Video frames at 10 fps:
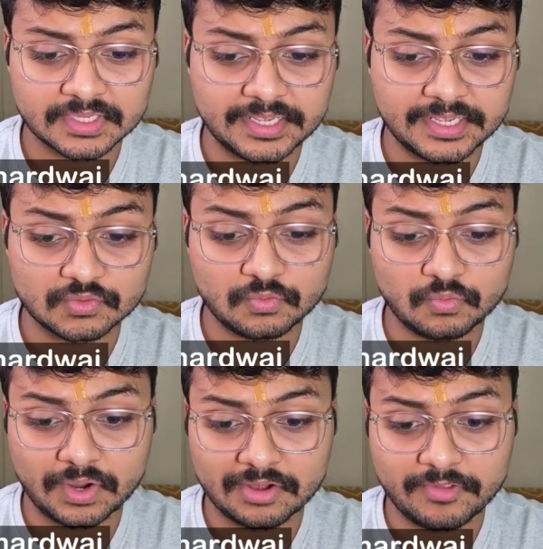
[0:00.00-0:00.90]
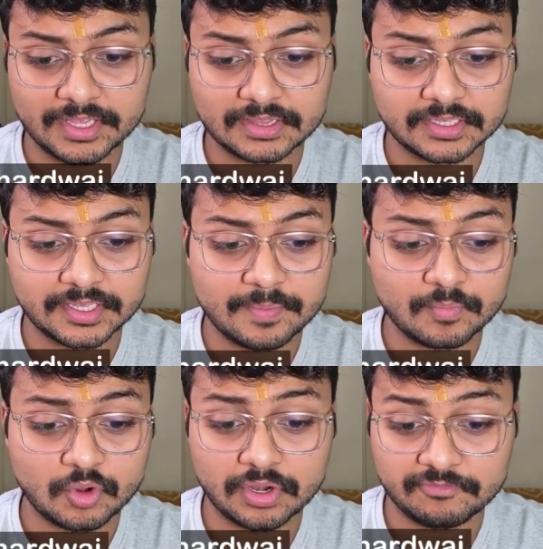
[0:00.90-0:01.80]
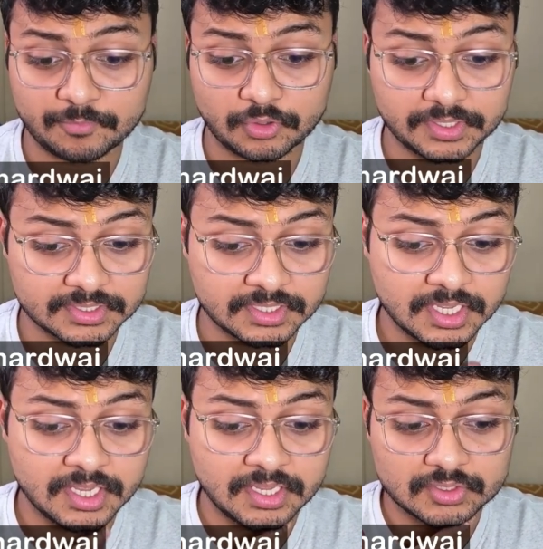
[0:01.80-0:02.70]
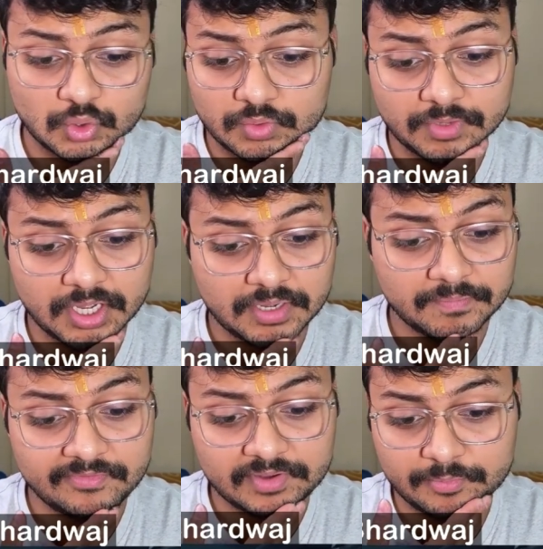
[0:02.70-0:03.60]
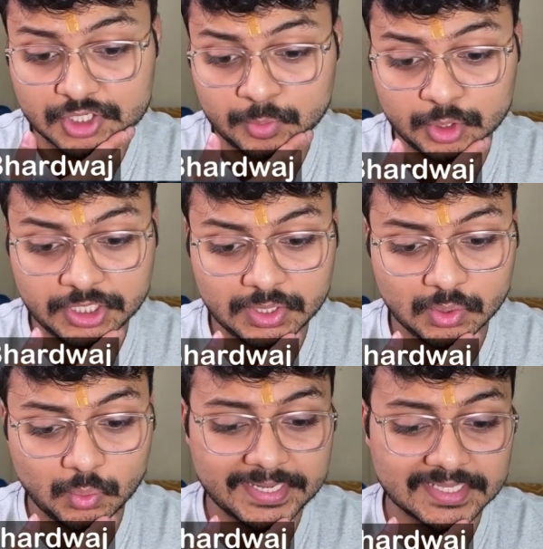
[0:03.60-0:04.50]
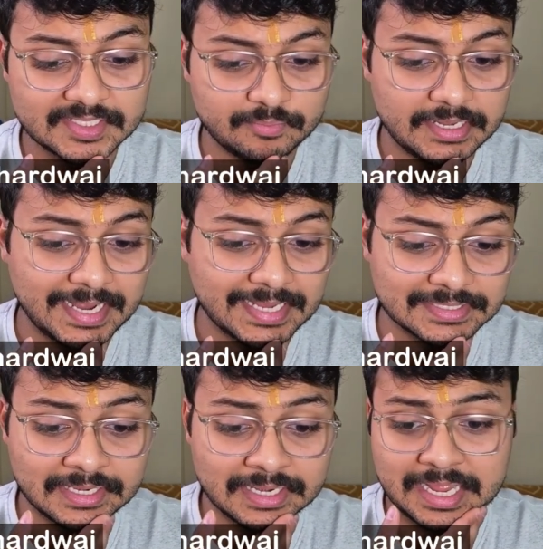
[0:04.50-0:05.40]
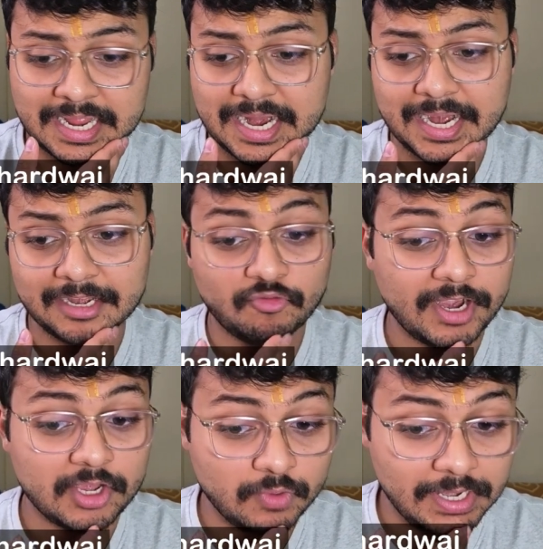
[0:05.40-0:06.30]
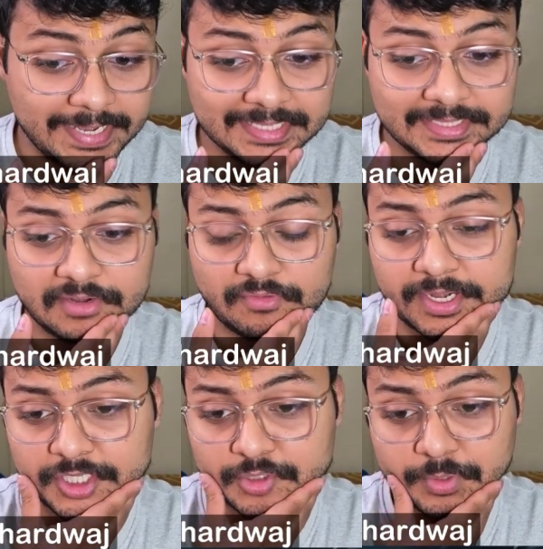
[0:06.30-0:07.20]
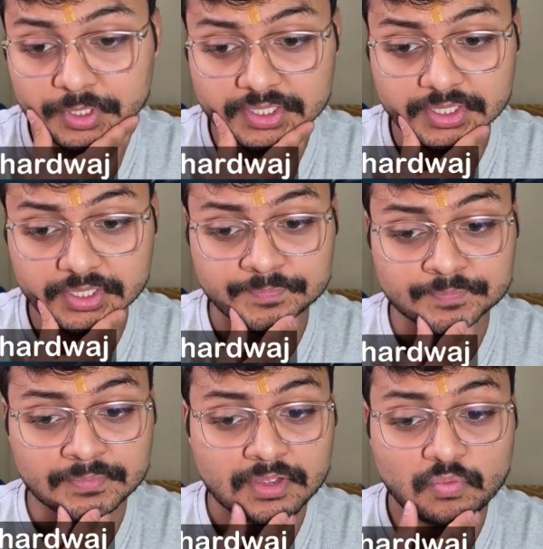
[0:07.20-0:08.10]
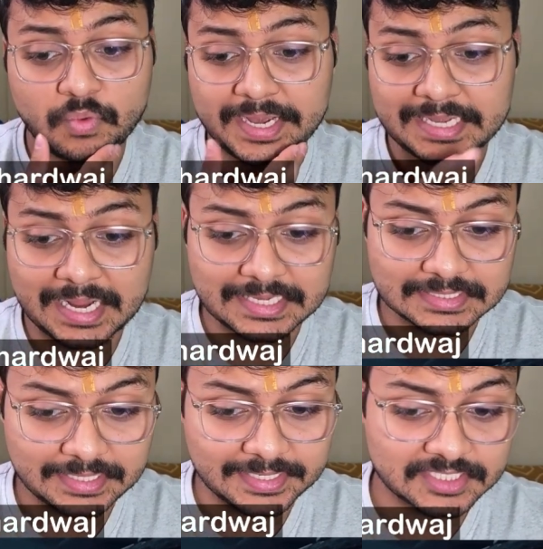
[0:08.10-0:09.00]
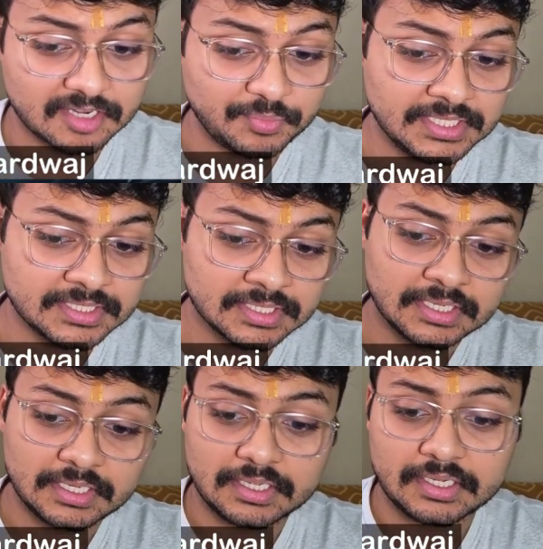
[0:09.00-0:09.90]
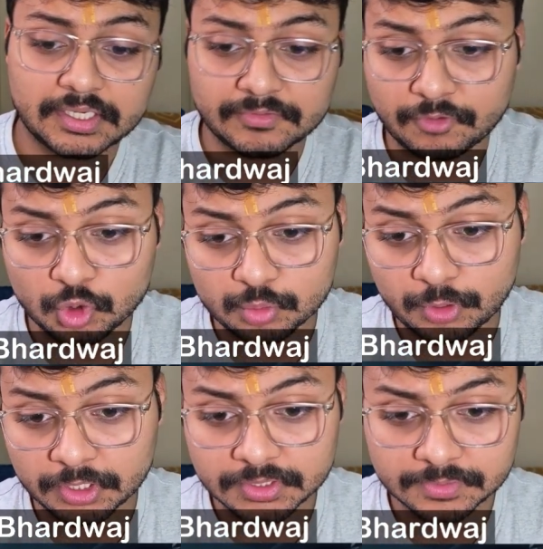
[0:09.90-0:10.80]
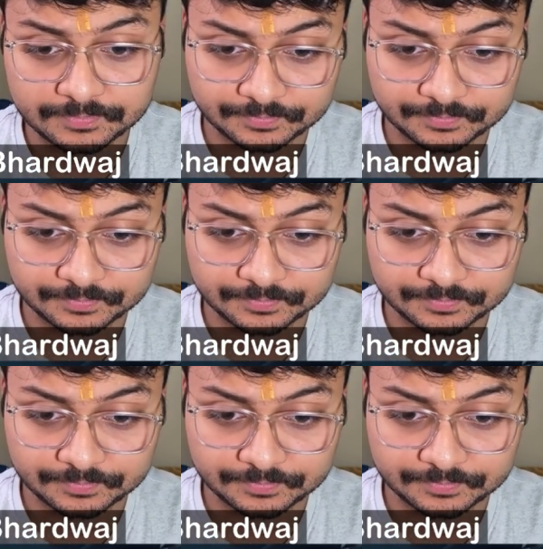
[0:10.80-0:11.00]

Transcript: is one way the game could have progressed. So after bishop to g2, white can simply castle, and white will take the advantage because white has an extra piece for 2 pawns.